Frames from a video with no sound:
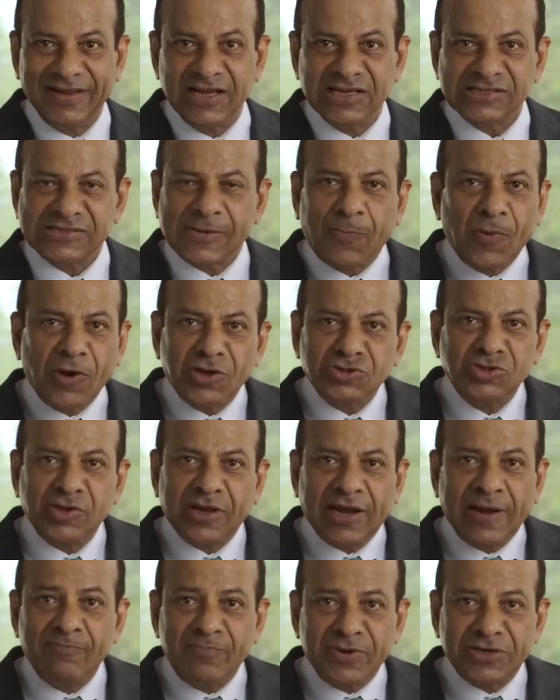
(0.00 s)
Suppose your
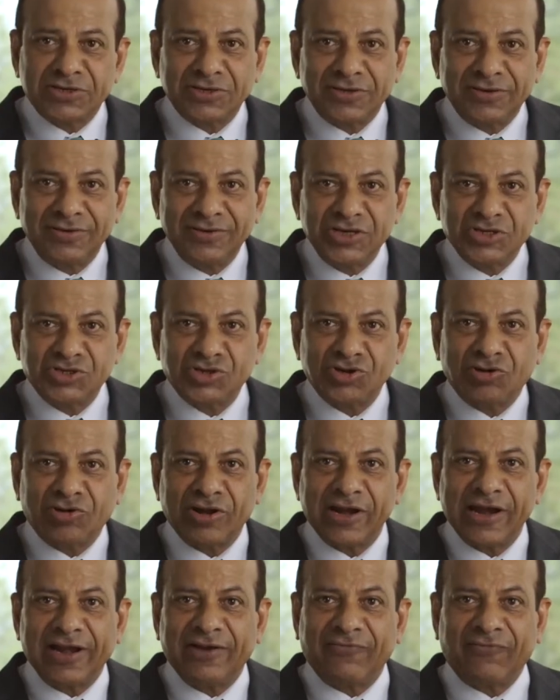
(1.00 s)
ambition is to
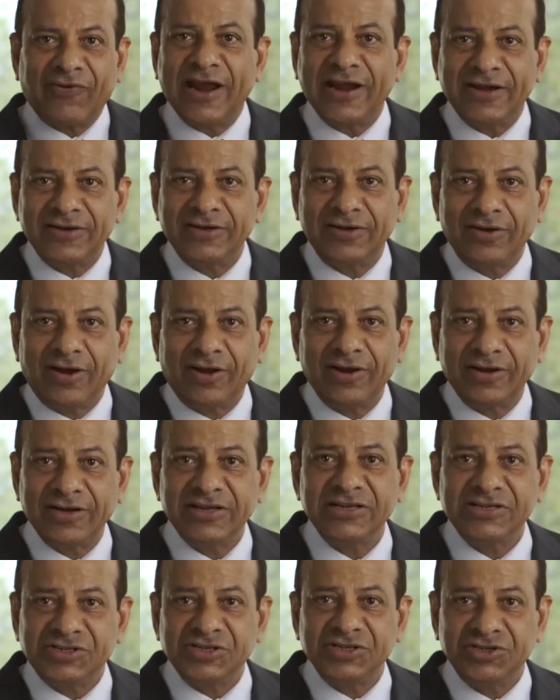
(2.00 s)
create a $500
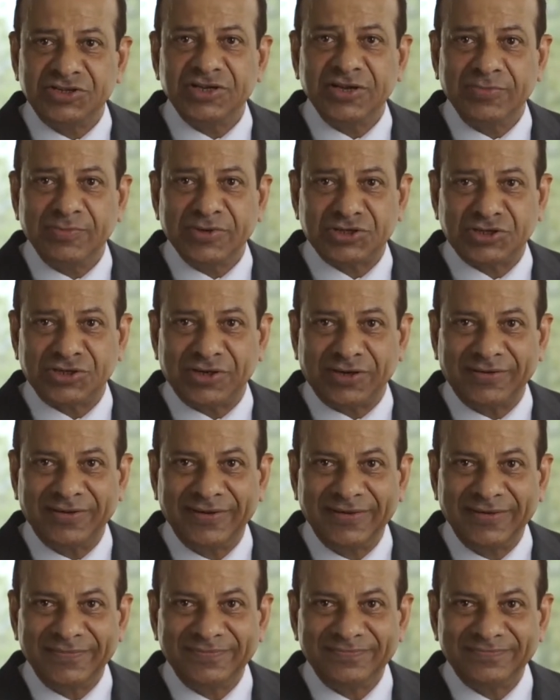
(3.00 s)
ECG machine,
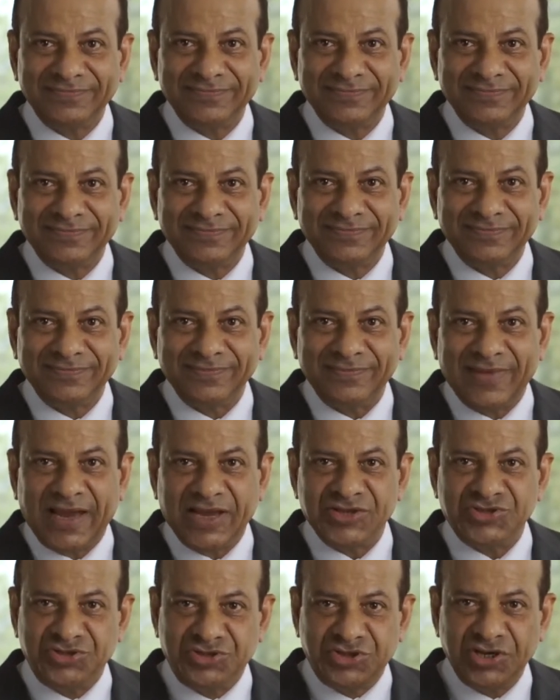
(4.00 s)

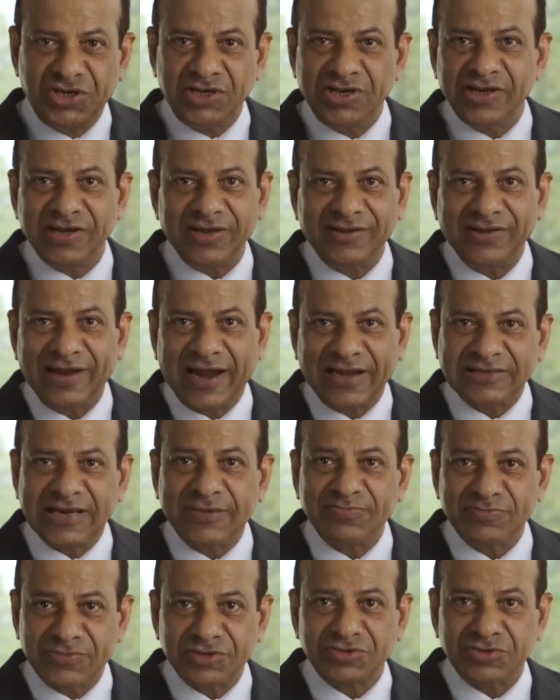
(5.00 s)
as GE
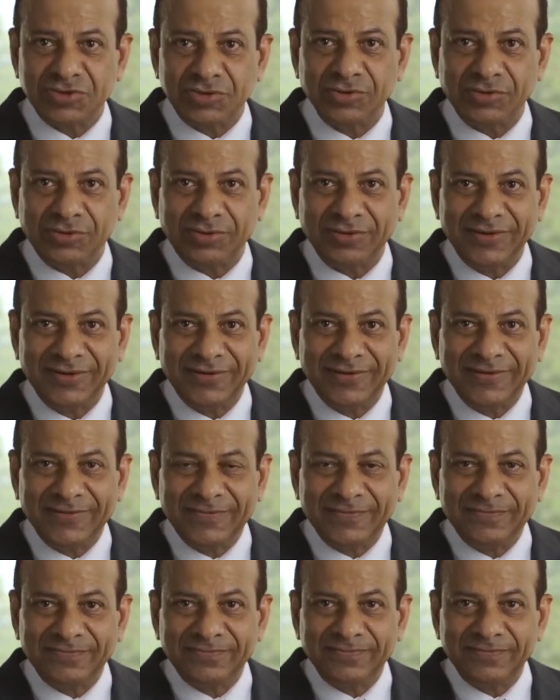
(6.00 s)
attempted to do.
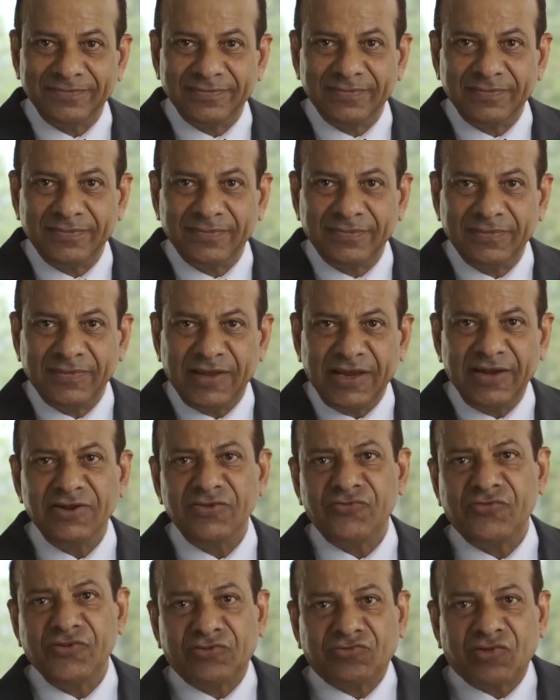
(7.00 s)
And
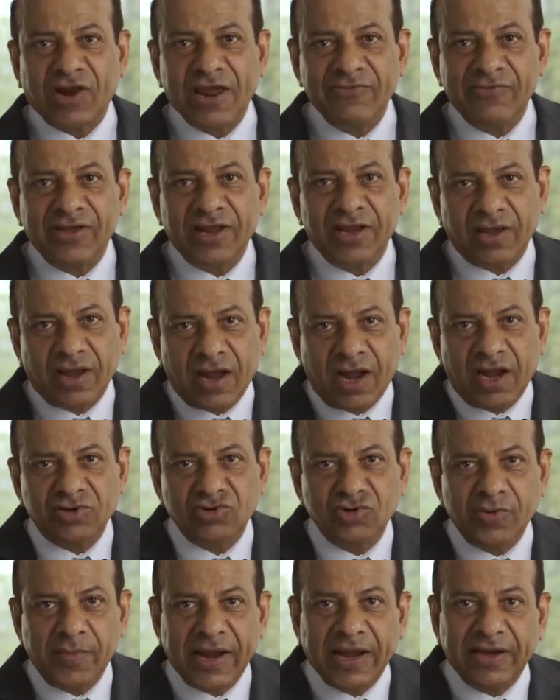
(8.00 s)
if you try very hard,
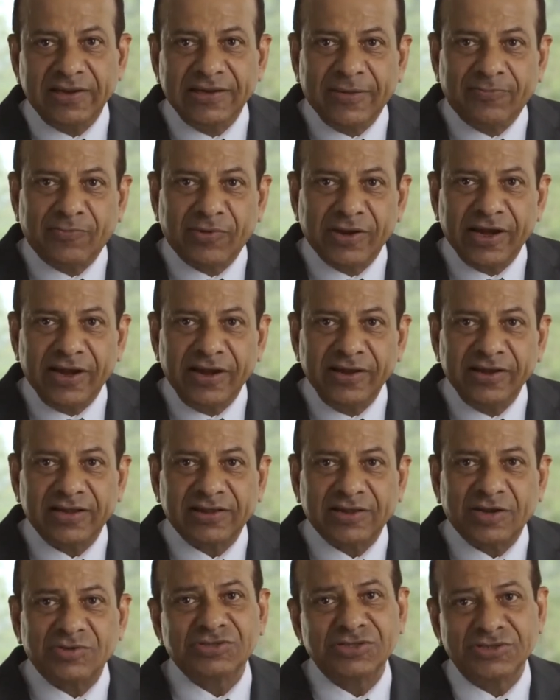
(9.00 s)
you may end up creating a
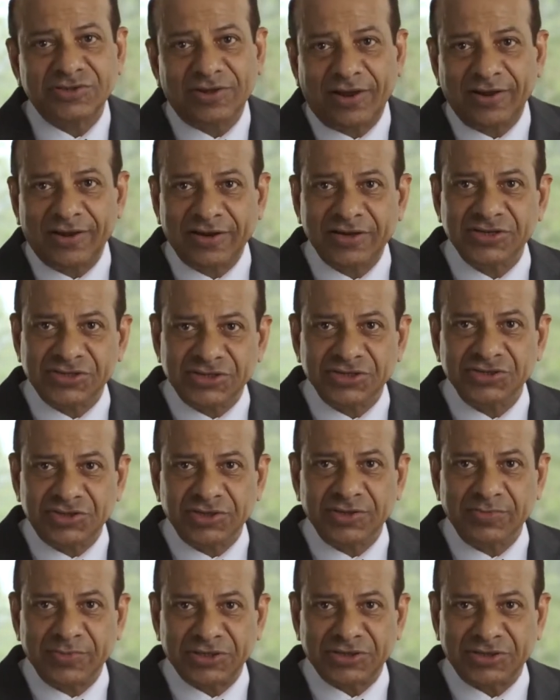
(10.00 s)
$1,000
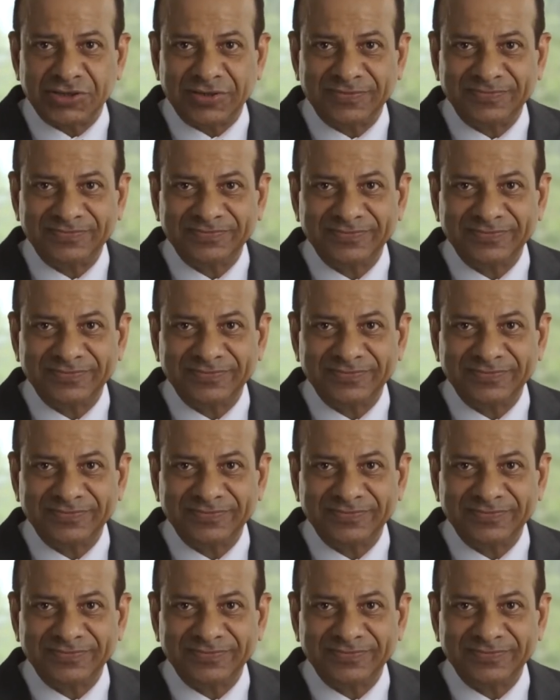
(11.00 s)
ECG machine.